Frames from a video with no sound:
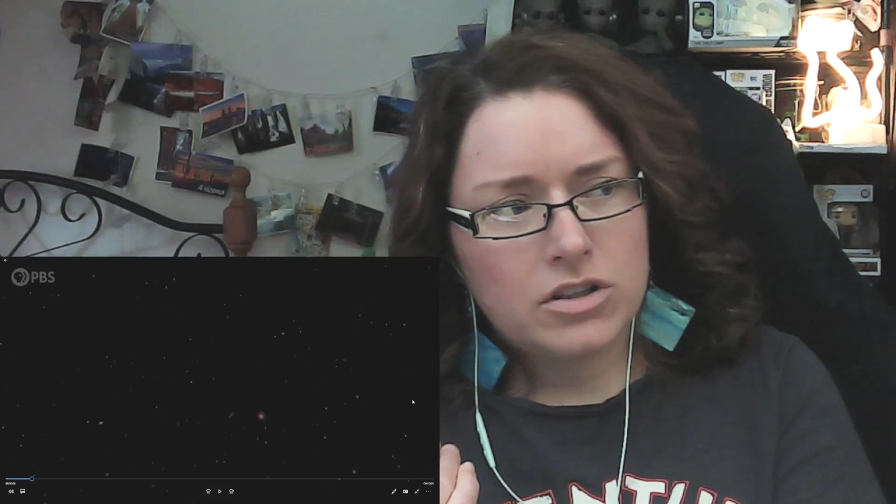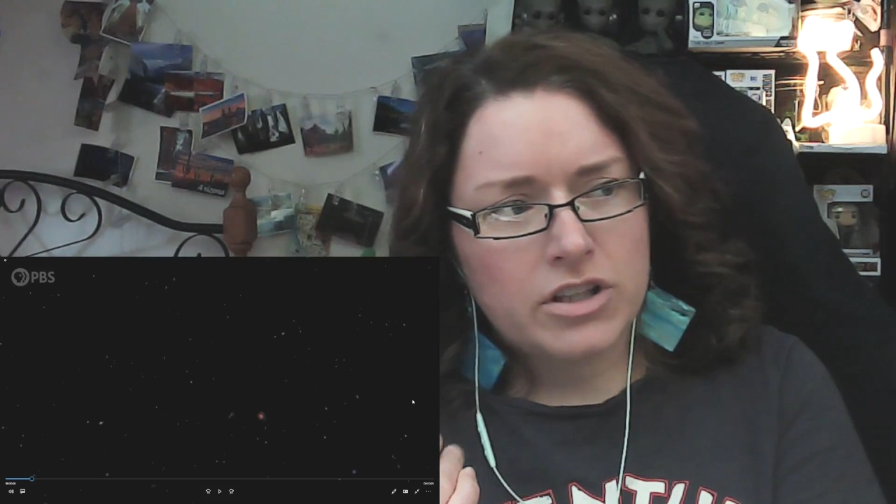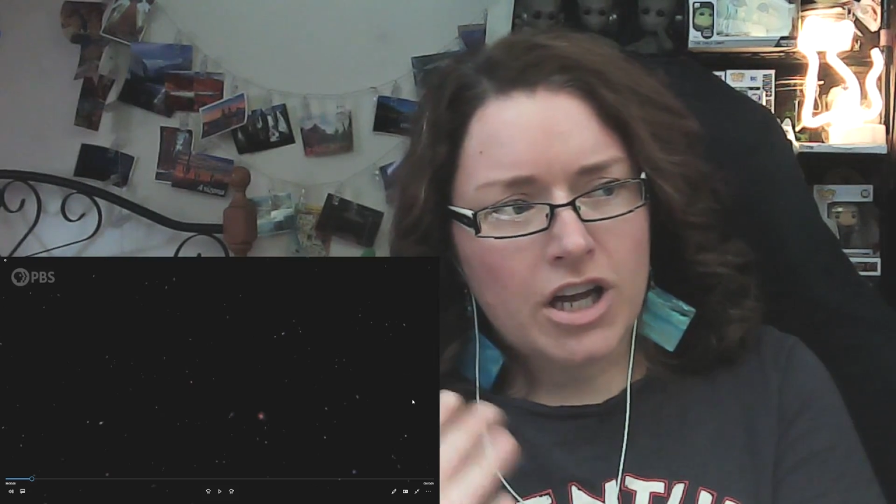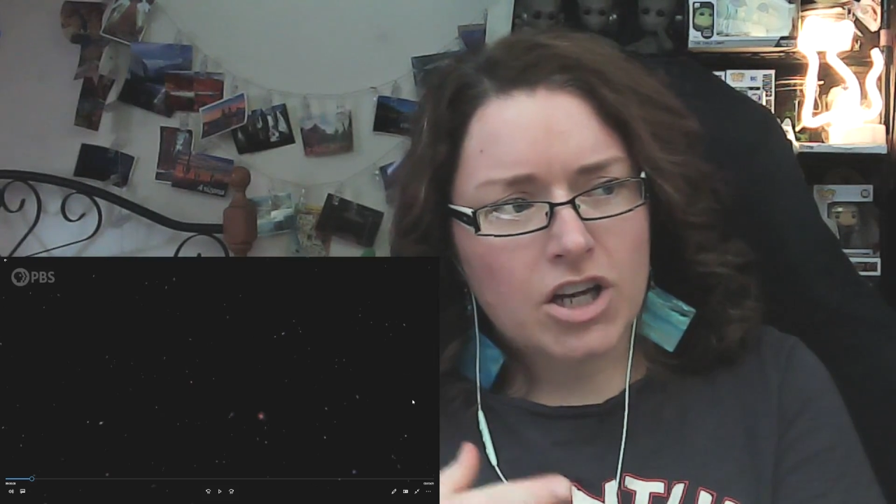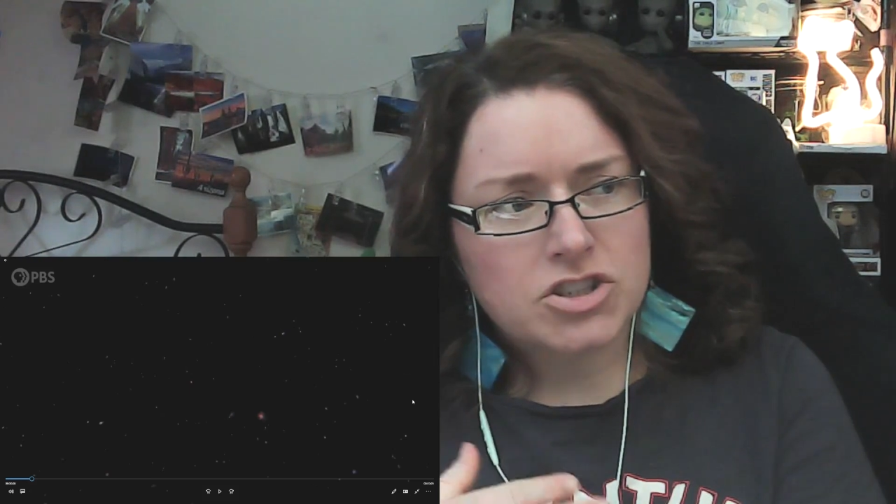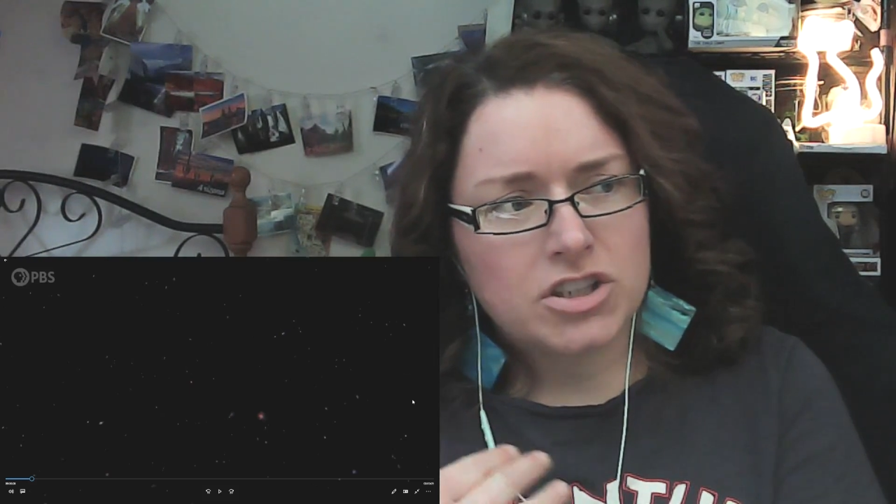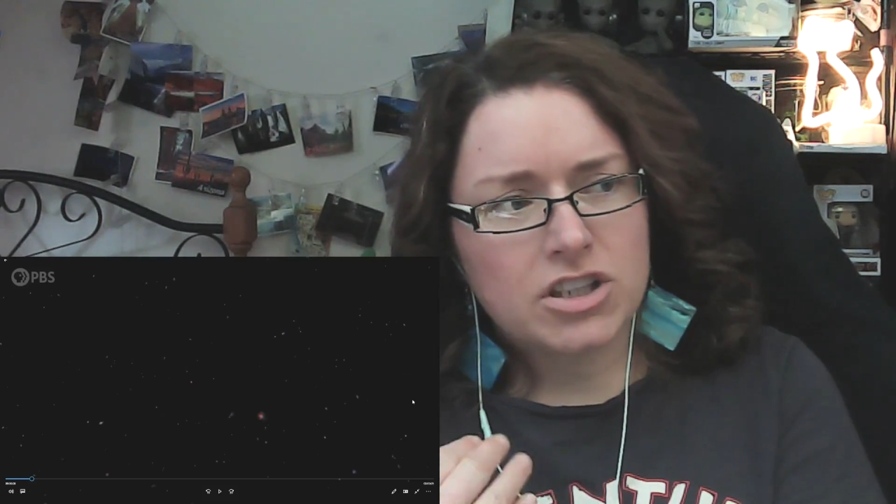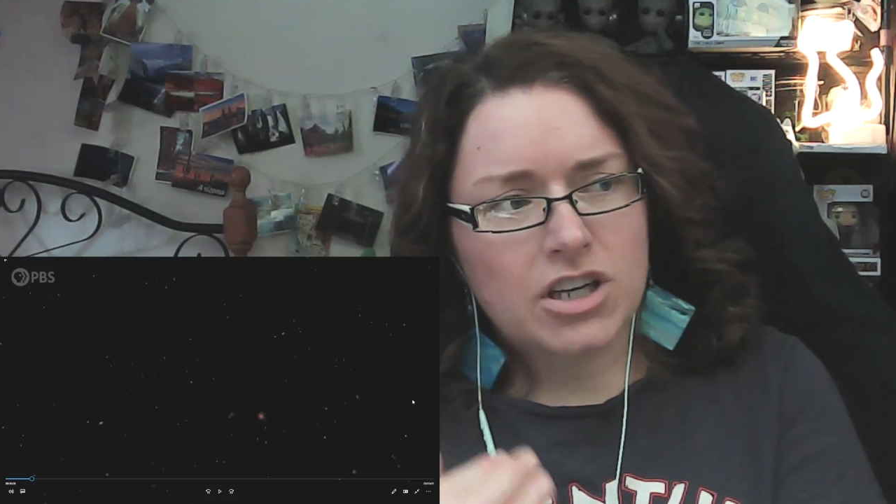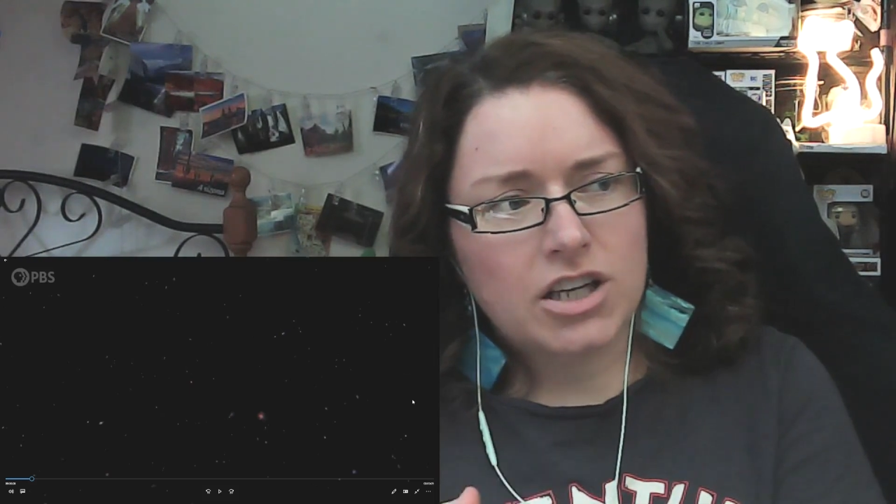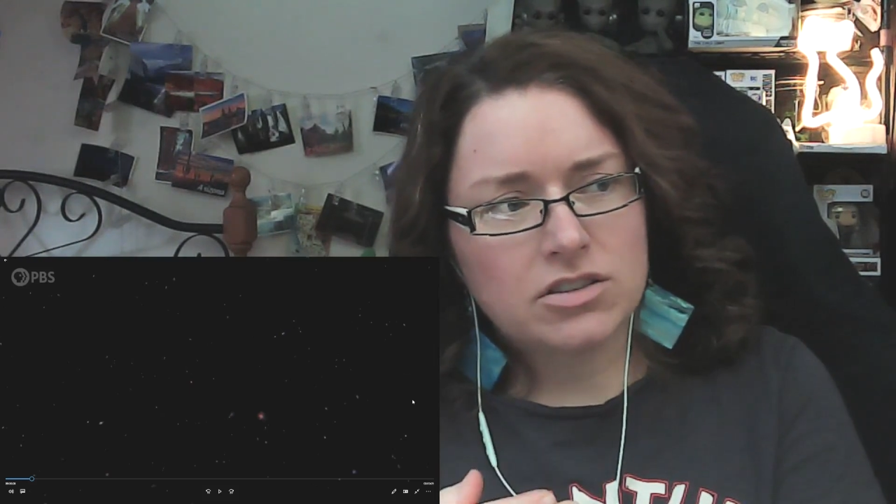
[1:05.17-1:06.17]
they
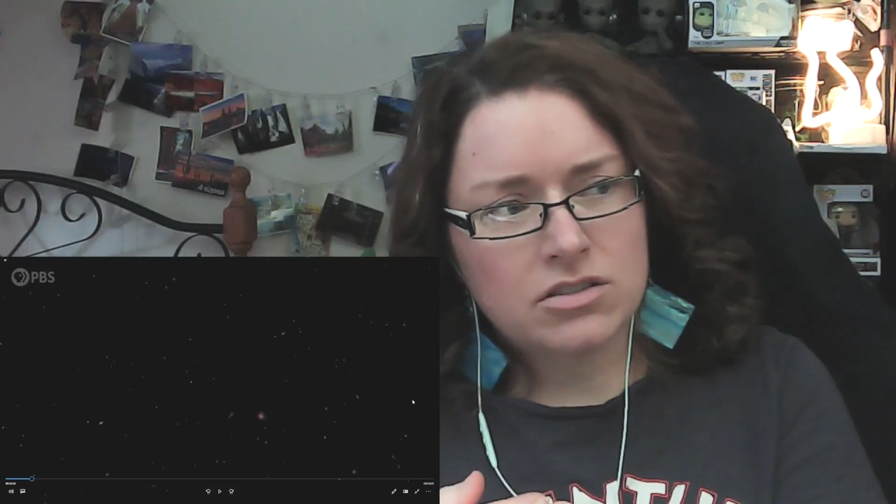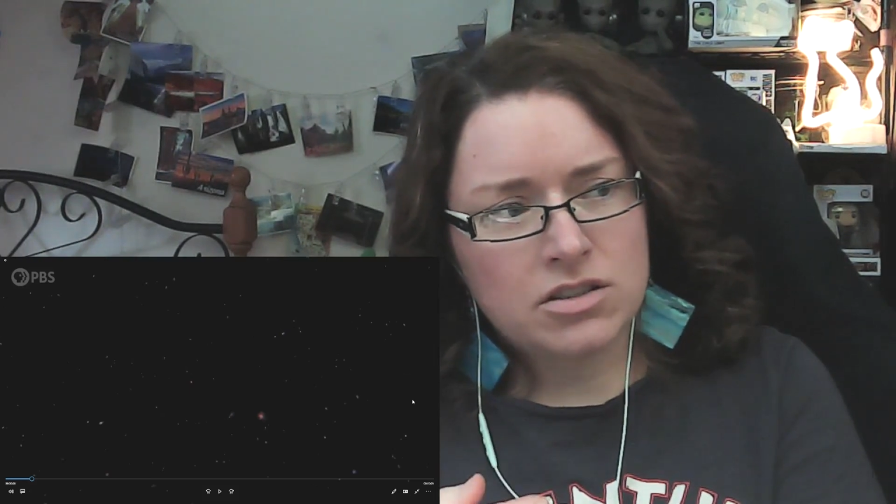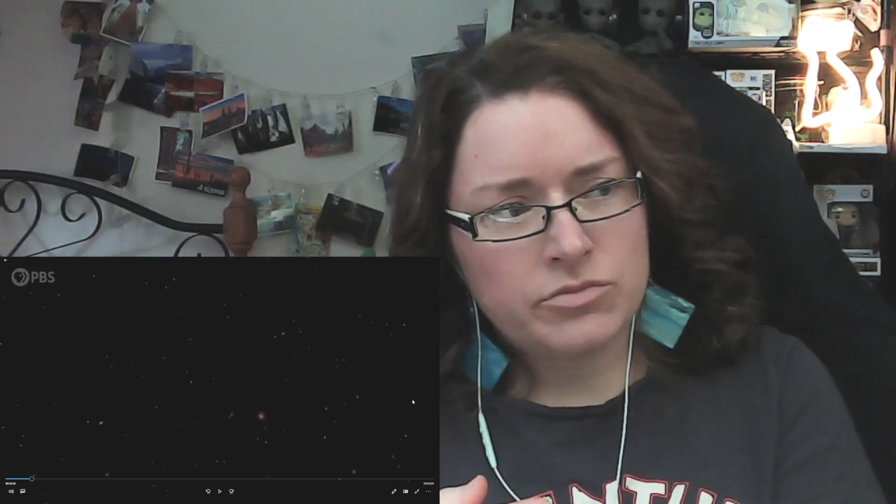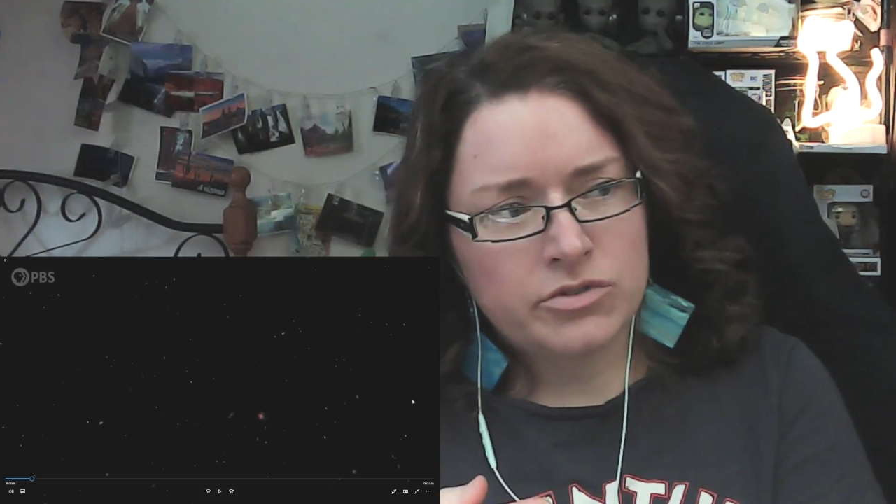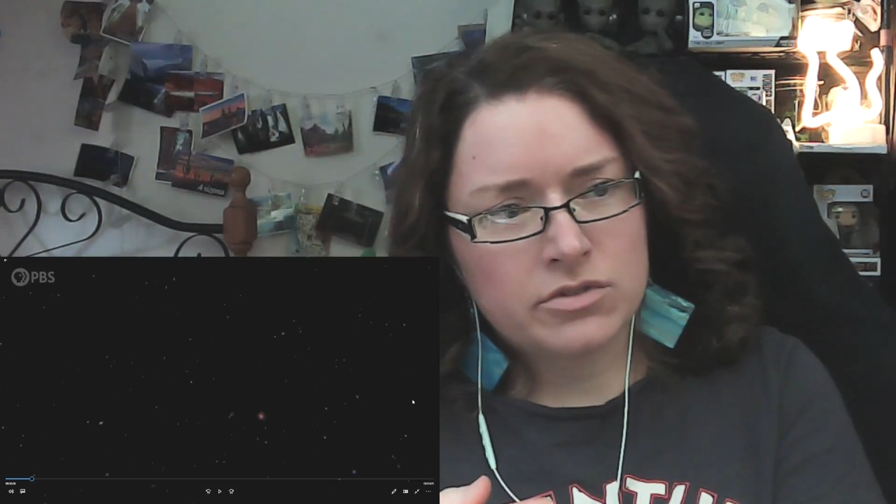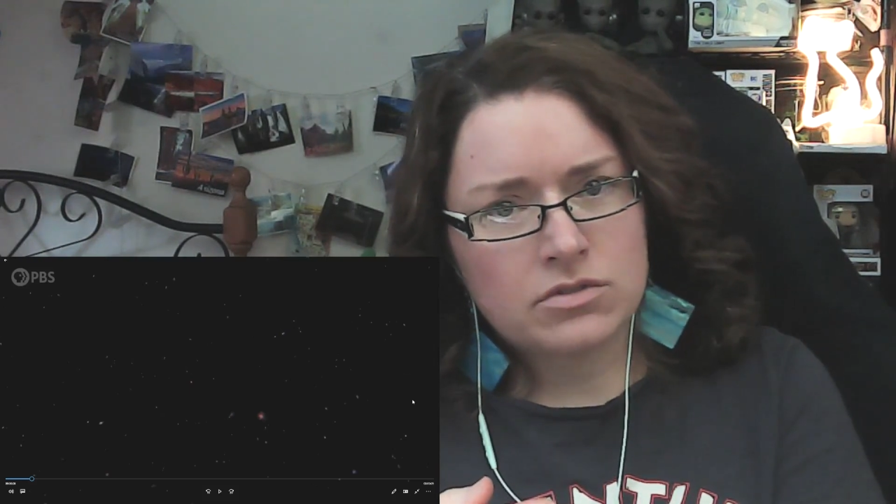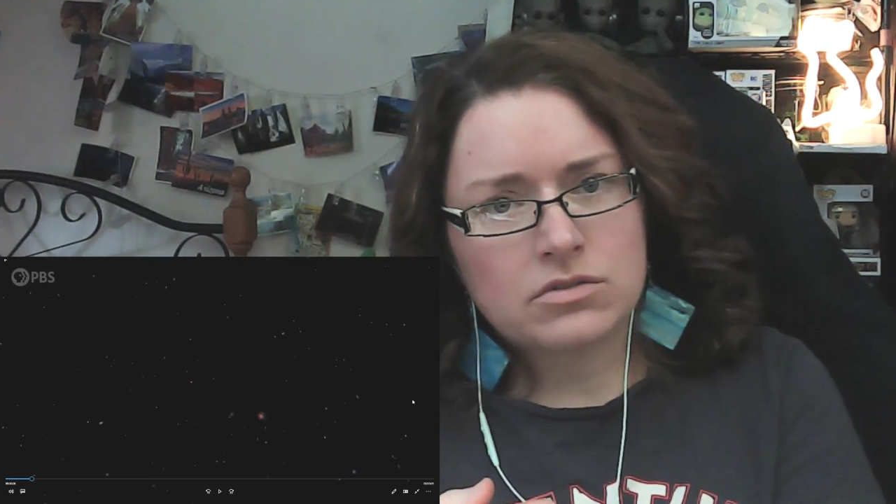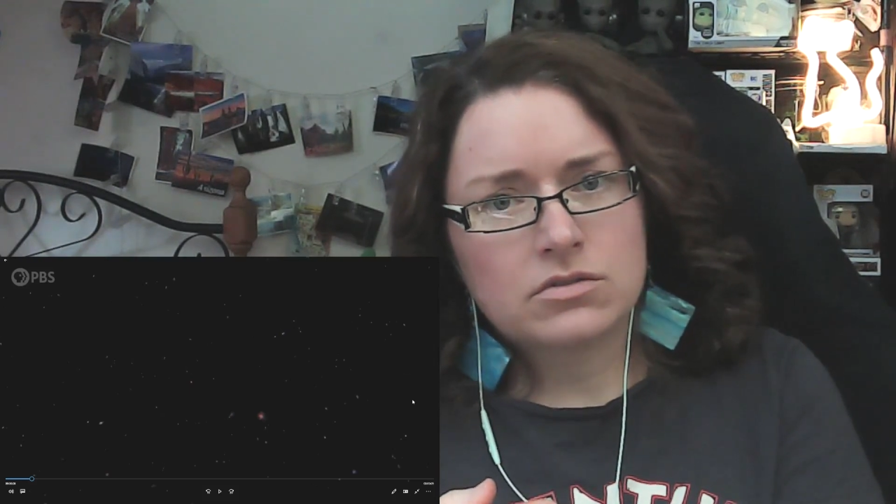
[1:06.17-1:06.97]
actually land on the moon?